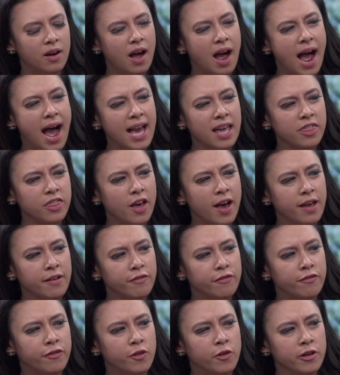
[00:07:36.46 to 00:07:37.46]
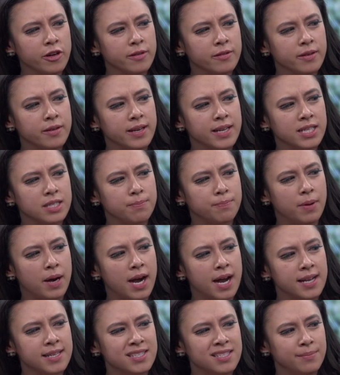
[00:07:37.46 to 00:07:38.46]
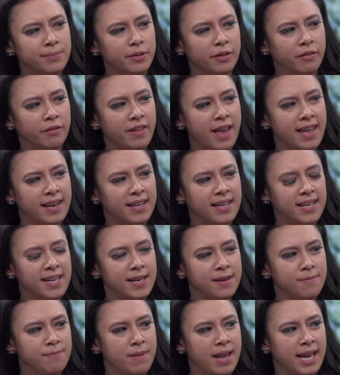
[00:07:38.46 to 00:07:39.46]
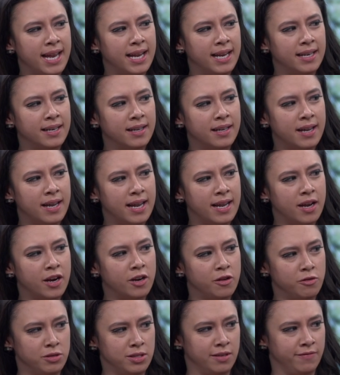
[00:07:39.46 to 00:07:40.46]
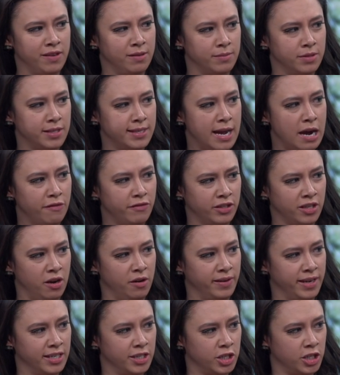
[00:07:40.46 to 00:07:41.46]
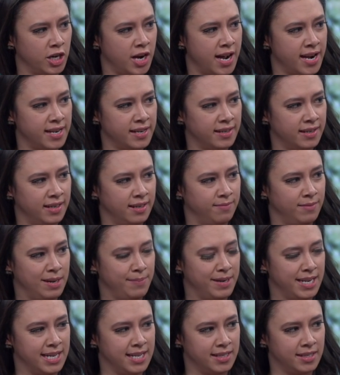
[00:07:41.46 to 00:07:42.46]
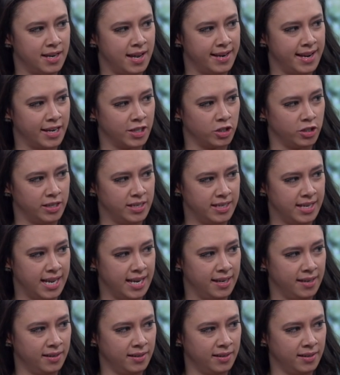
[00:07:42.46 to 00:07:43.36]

I thought Ford, it's possible that he made a host of himself to go get shot, and maybe he's not actually dead.